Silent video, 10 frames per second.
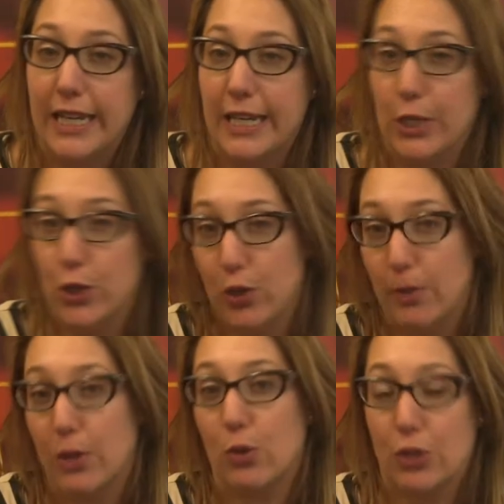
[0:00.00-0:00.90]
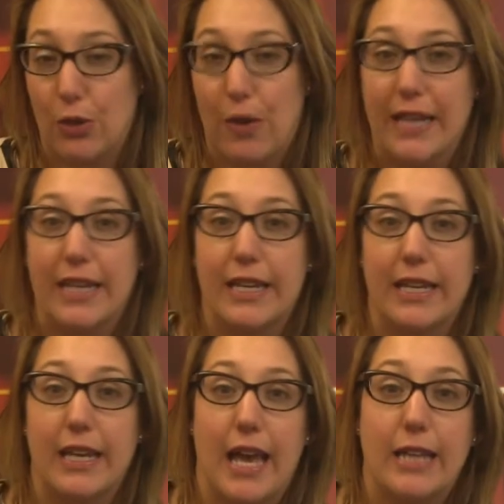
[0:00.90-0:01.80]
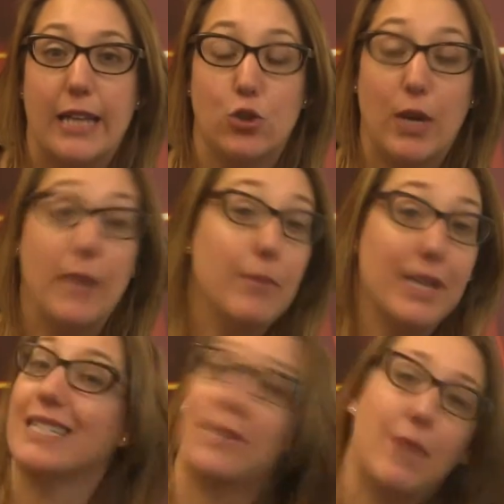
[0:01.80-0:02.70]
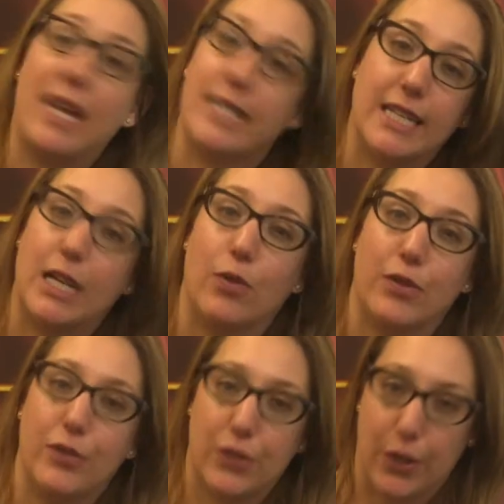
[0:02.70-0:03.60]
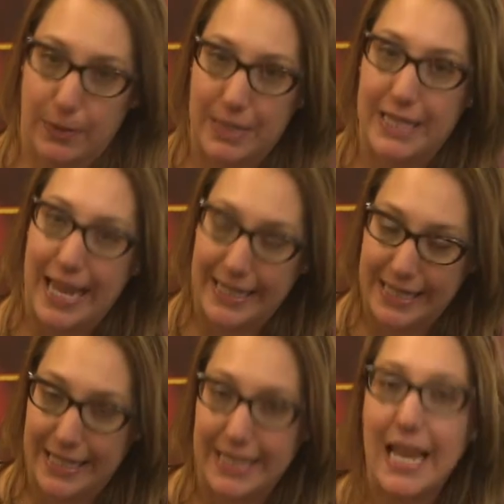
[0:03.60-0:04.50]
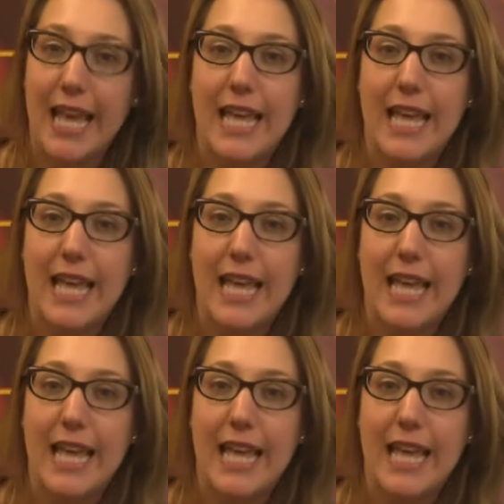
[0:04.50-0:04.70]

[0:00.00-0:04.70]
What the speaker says: inhuman or degrading treatment depending on the circumstances.